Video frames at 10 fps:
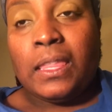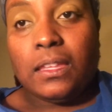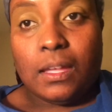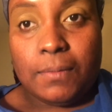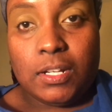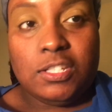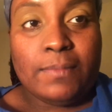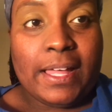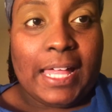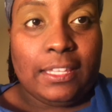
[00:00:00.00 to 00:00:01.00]
I'm going to do my
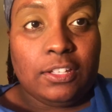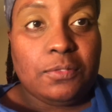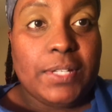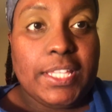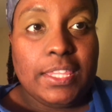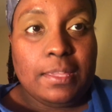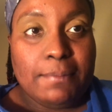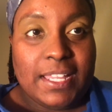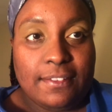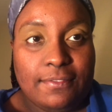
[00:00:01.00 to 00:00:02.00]
eye look with
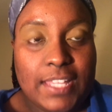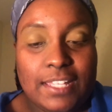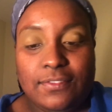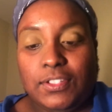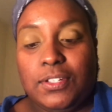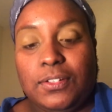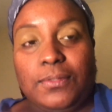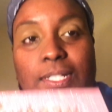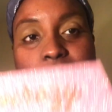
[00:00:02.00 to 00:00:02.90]
my fave new